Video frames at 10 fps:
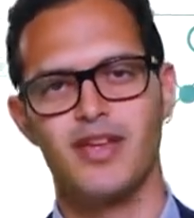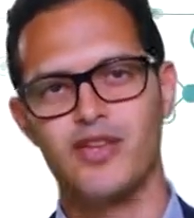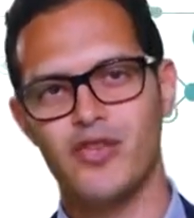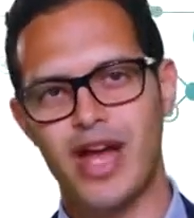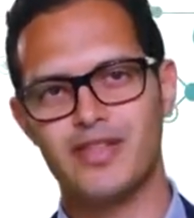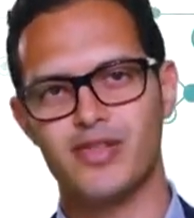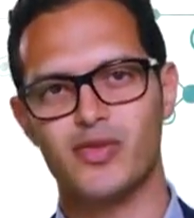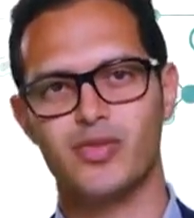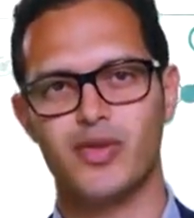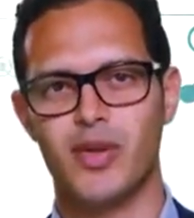Your answer
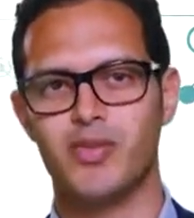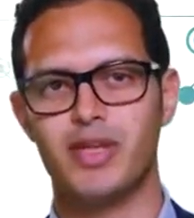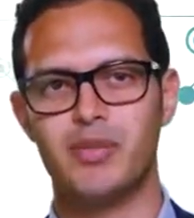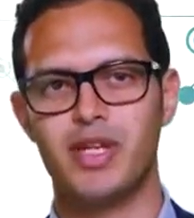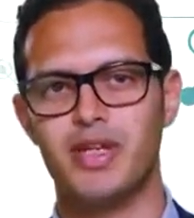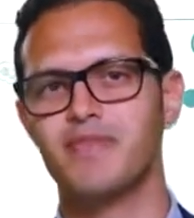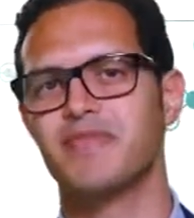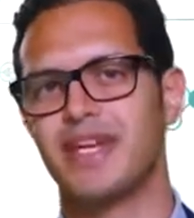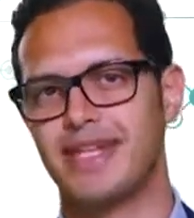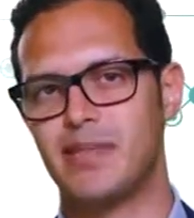will probably be,
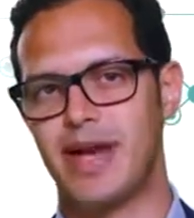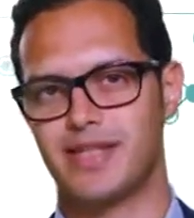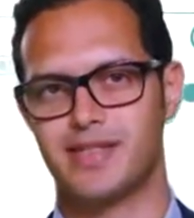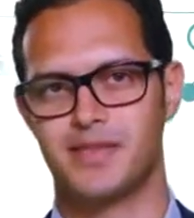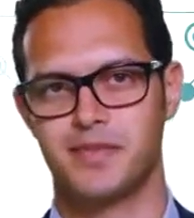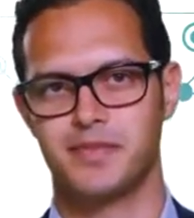it depends.